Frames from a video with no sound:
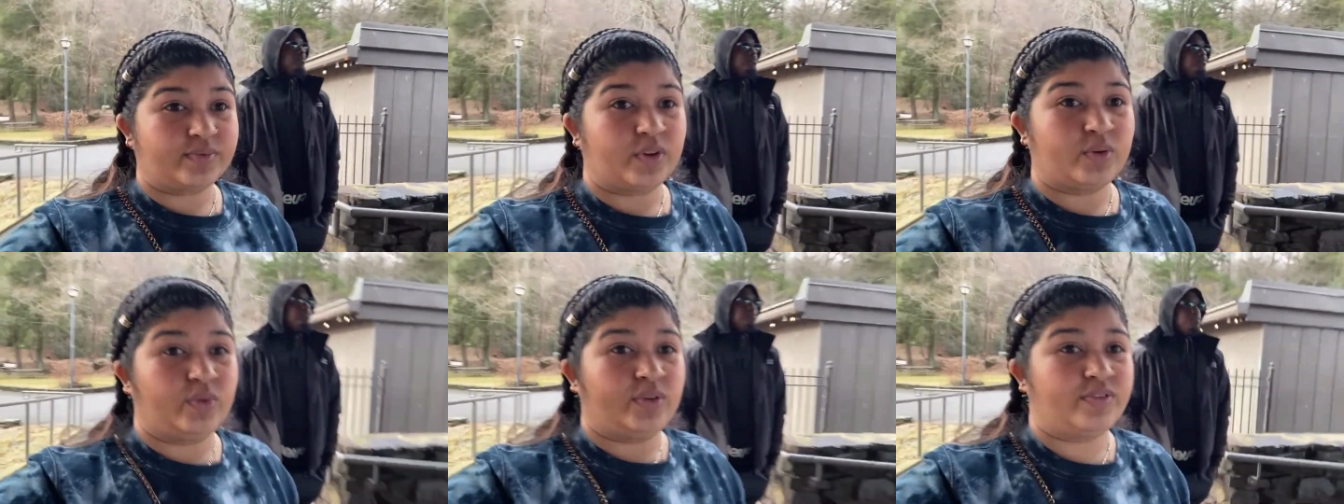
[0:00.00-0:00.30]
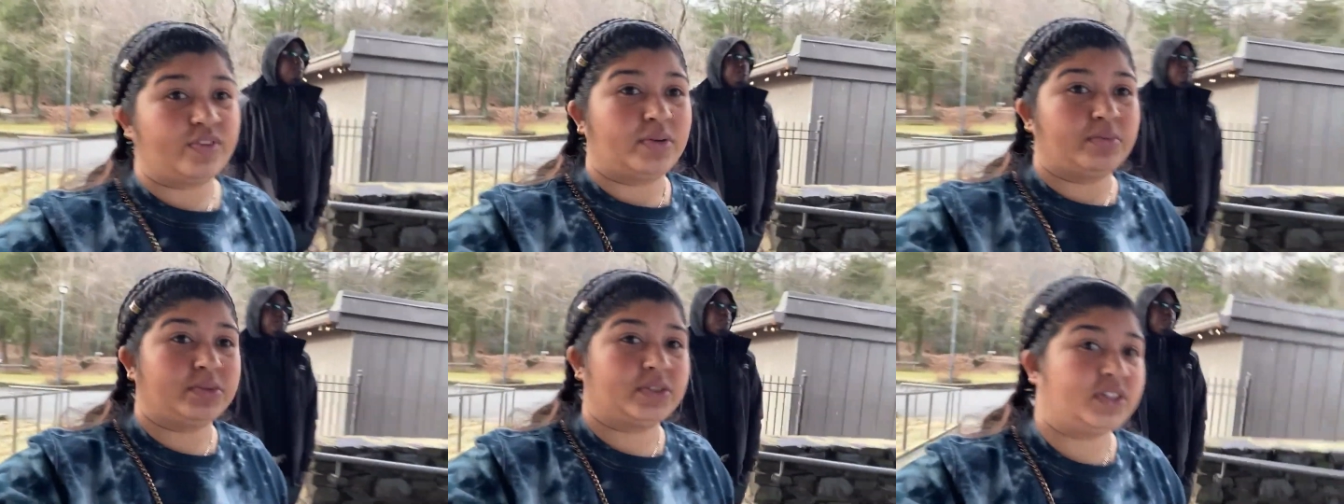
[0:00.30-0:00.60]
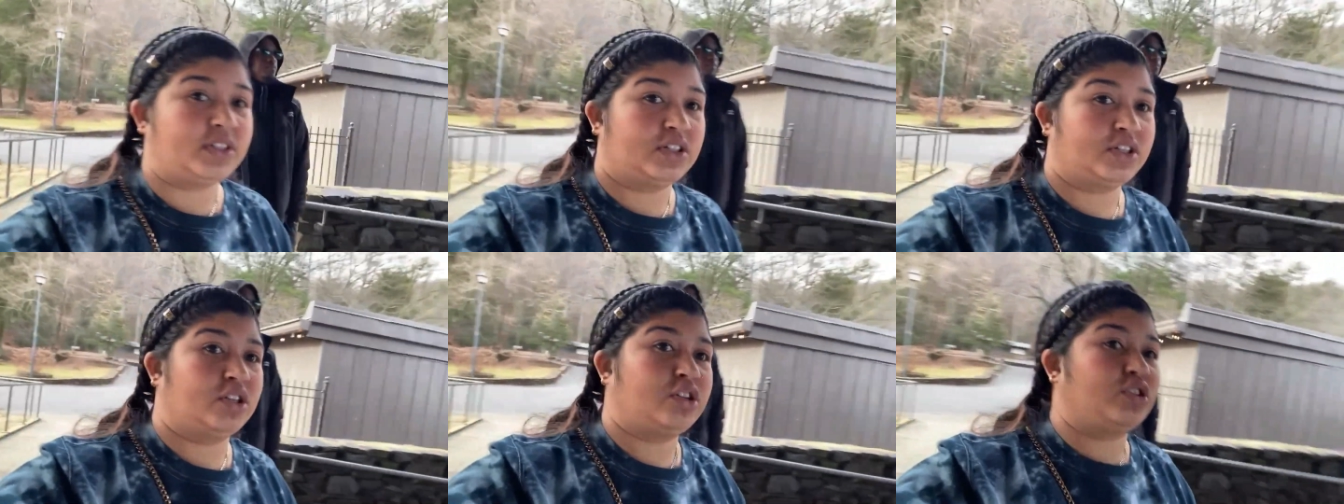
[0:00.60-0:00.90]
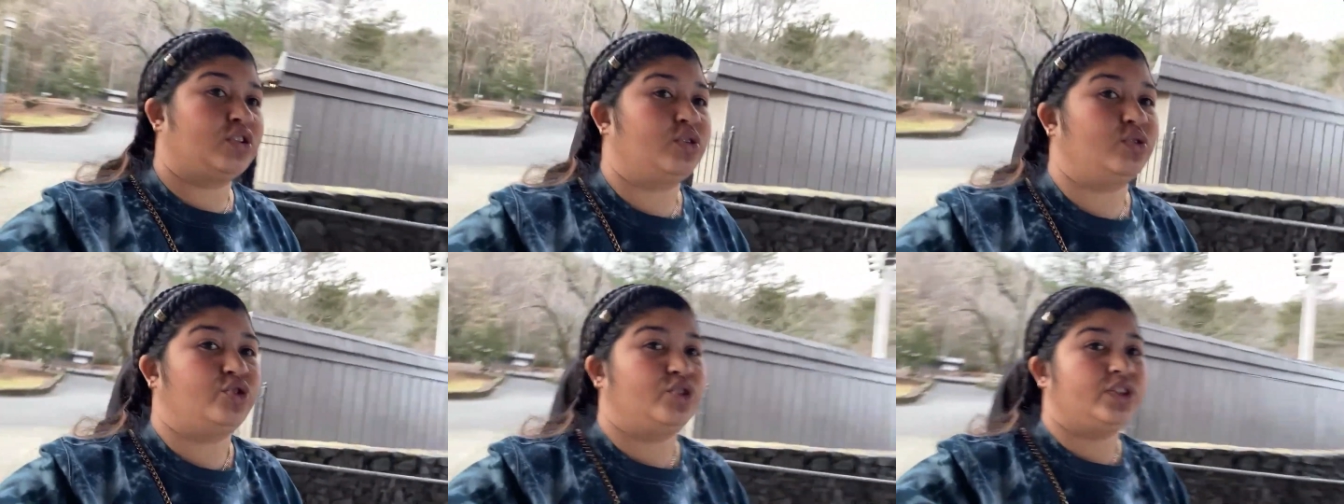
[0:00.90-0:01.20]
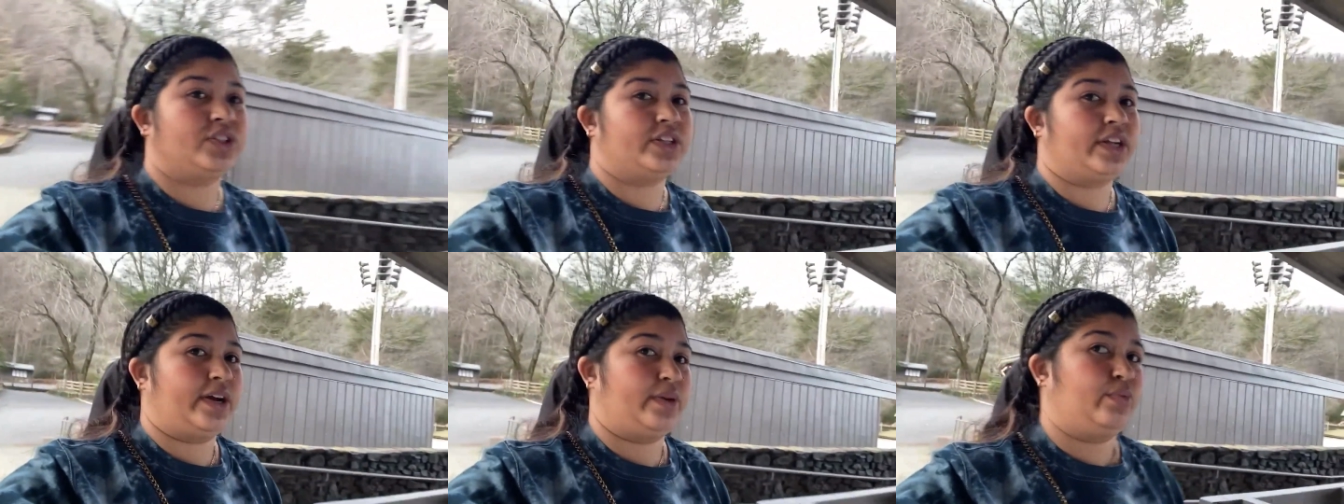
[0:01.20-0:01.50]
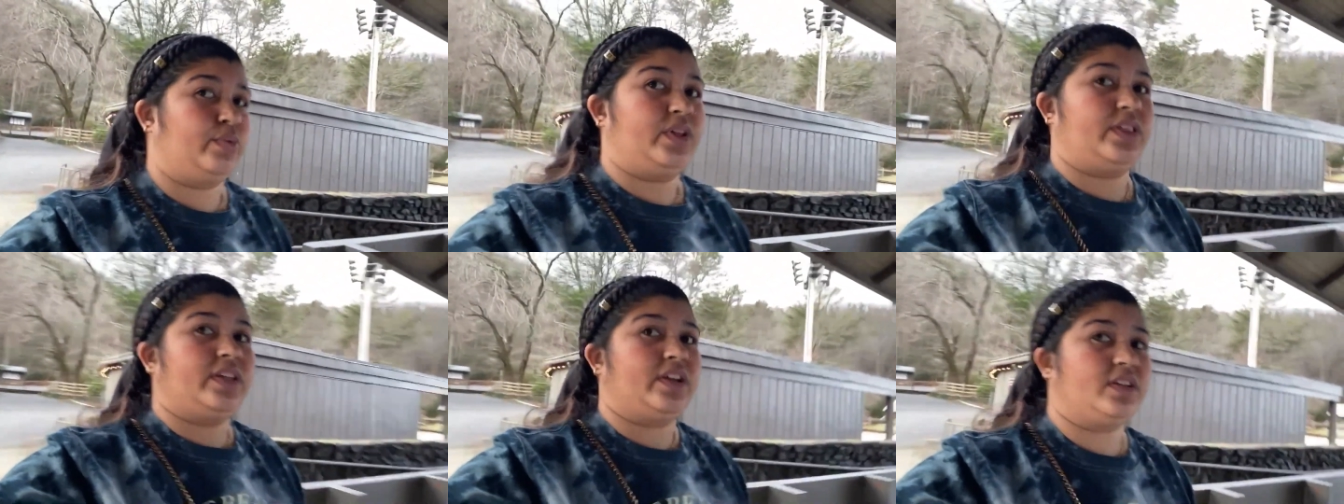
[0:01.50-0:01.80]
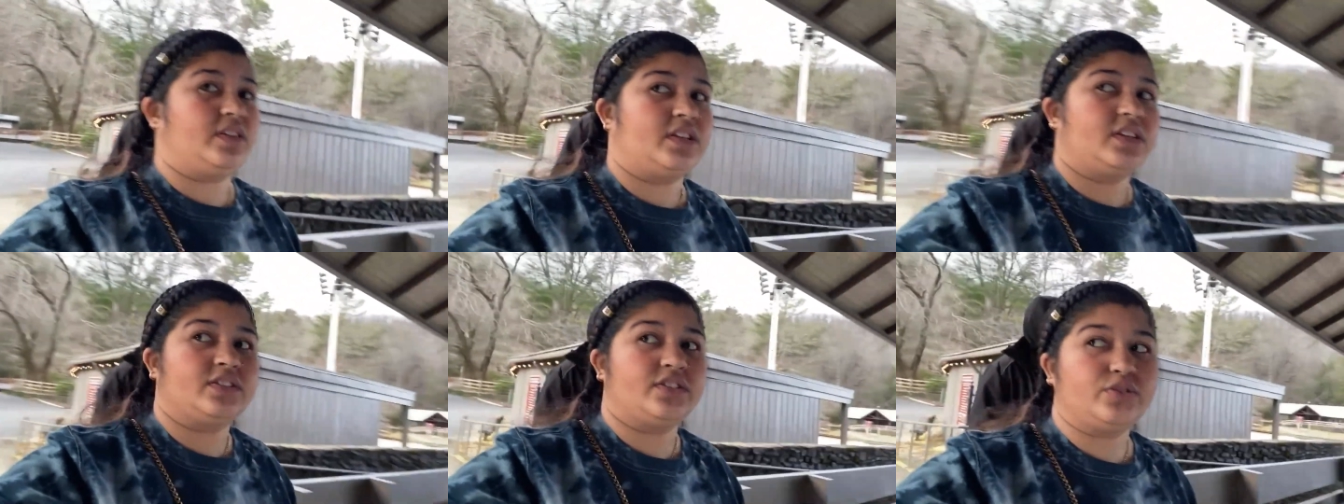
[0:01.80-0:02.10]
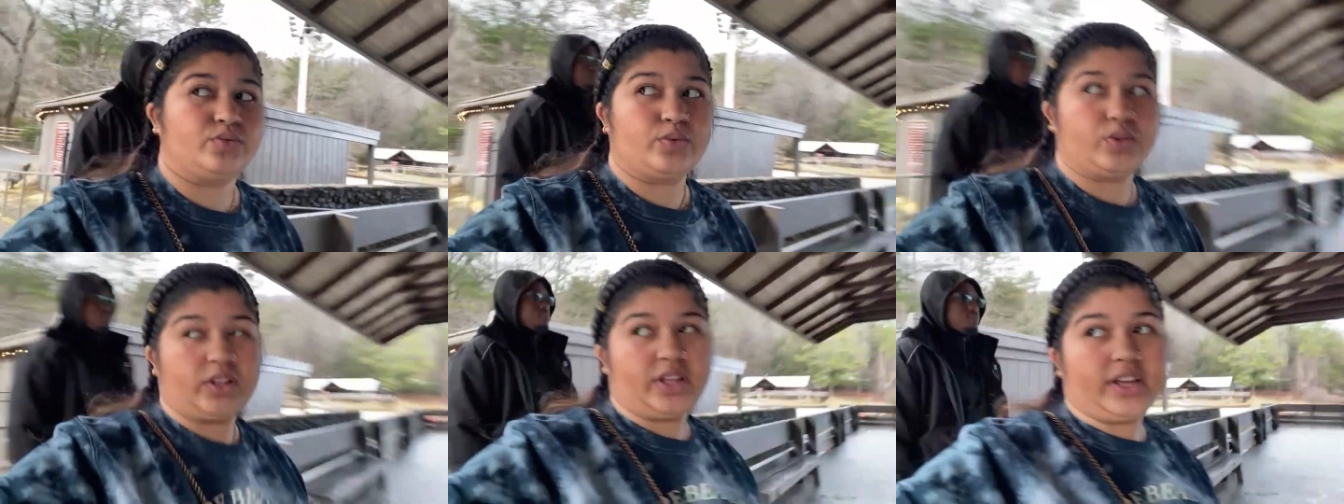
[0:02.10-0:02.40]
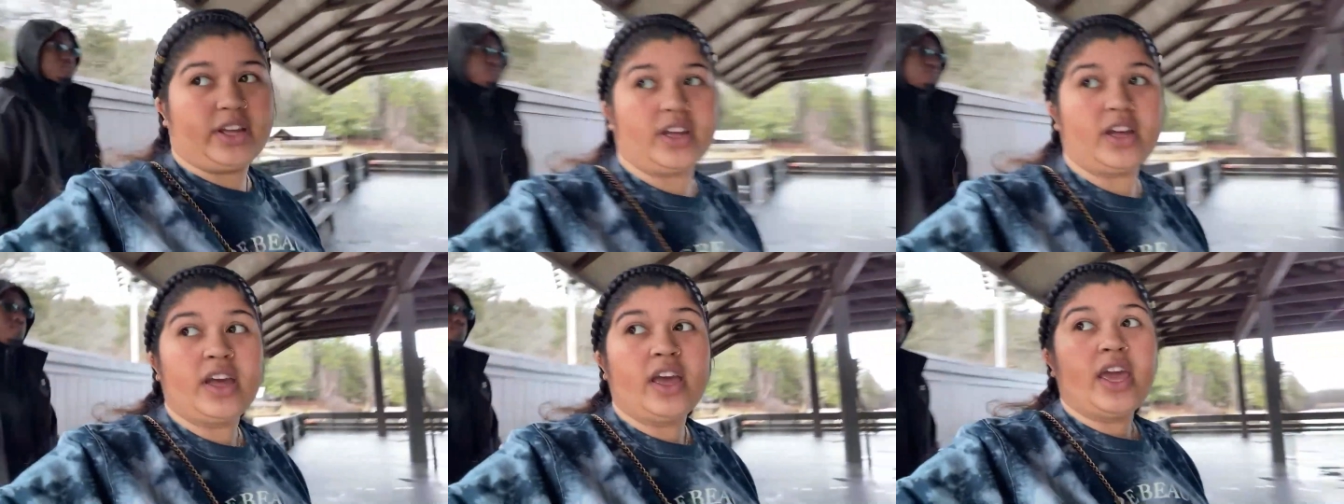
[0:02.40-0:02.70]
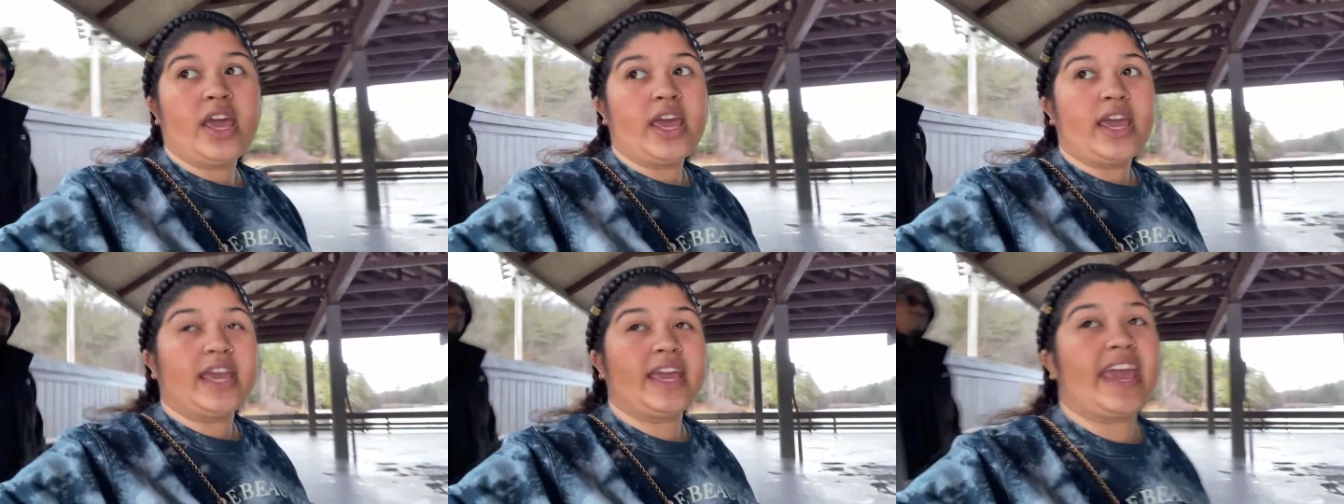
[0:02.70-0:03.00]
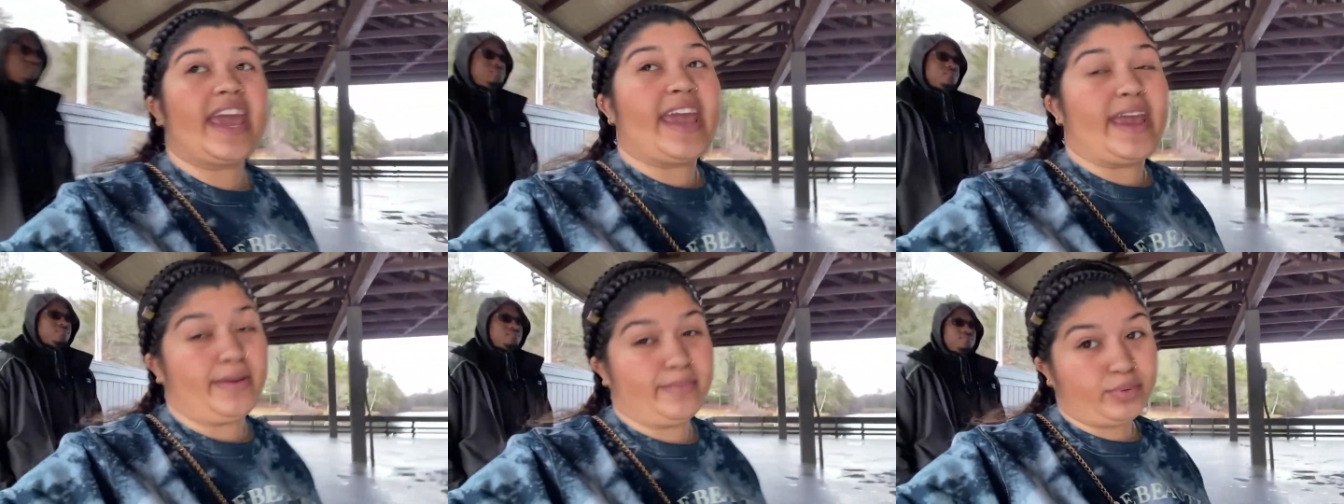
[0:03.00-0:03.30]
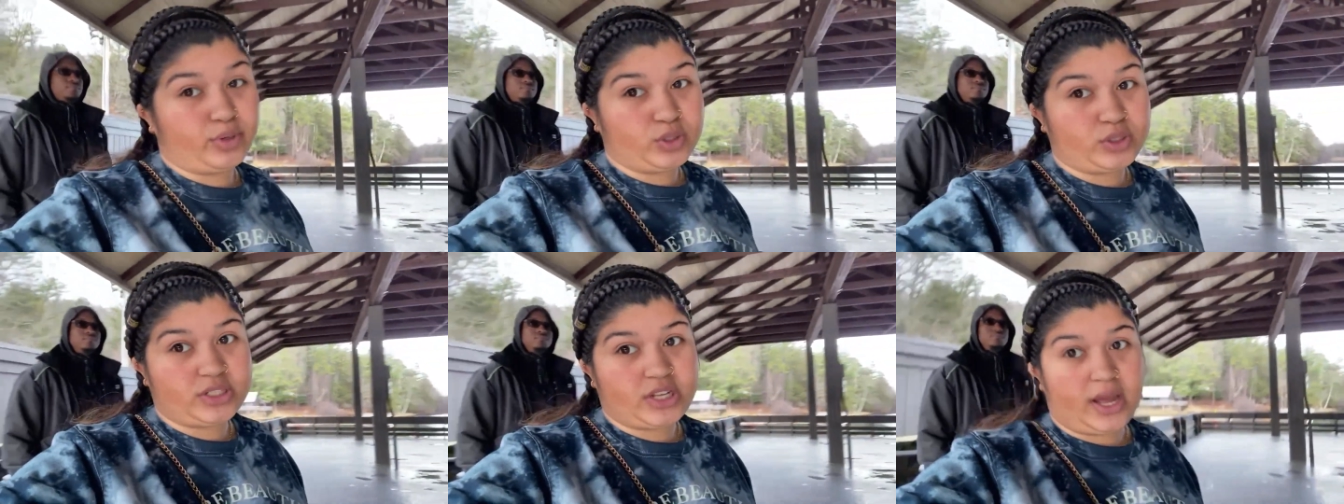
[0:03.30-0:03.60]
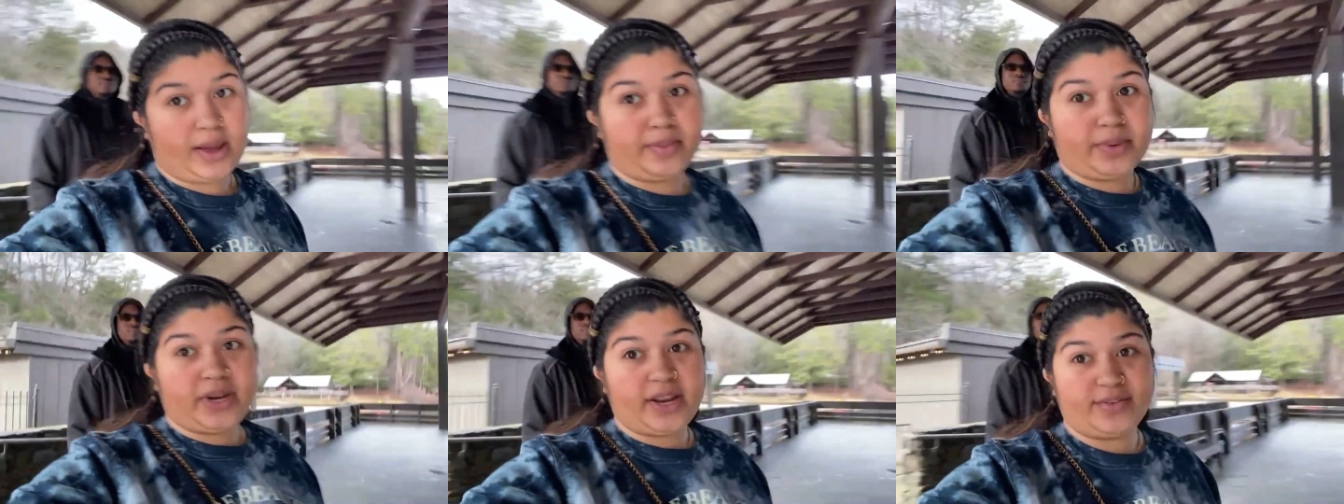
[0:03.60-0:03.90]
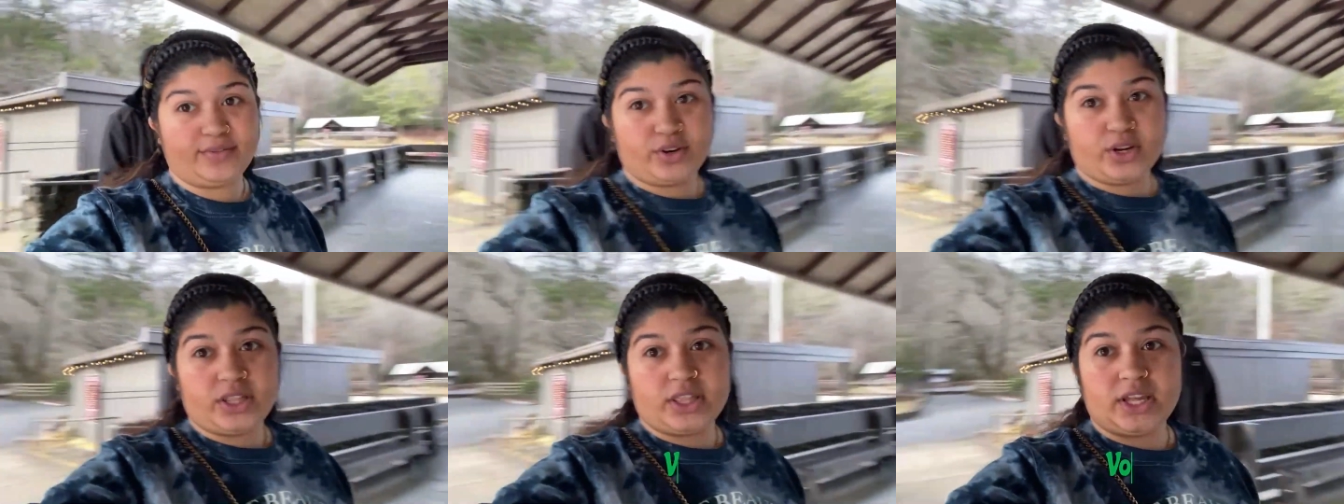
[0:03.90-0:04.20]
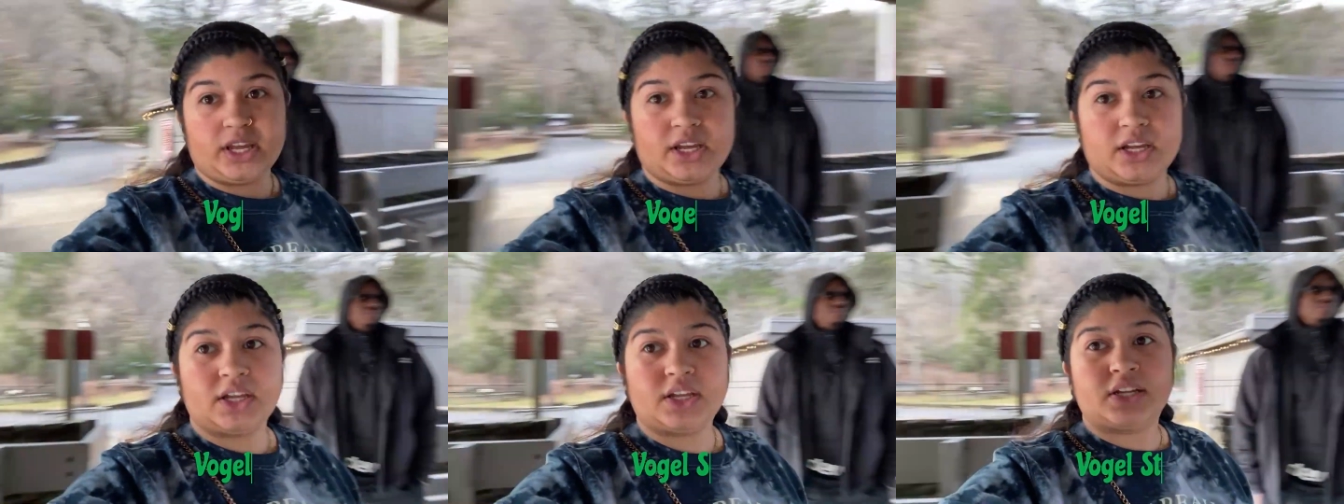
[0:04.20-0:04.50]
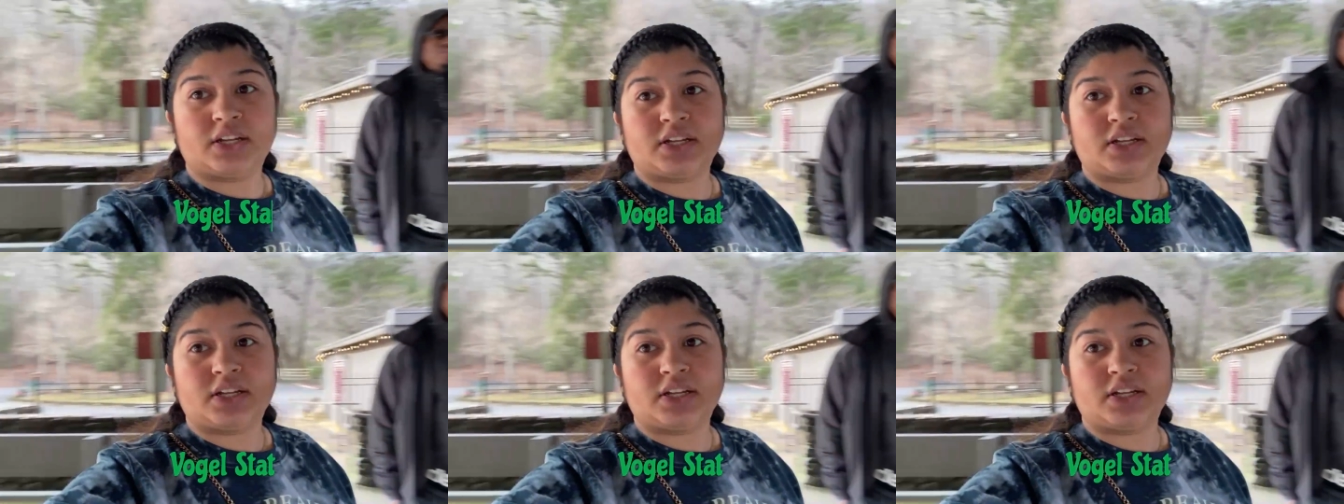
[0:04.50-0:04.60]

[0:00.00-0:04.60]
We've come to the conclusion that we think this is where like campers come and everything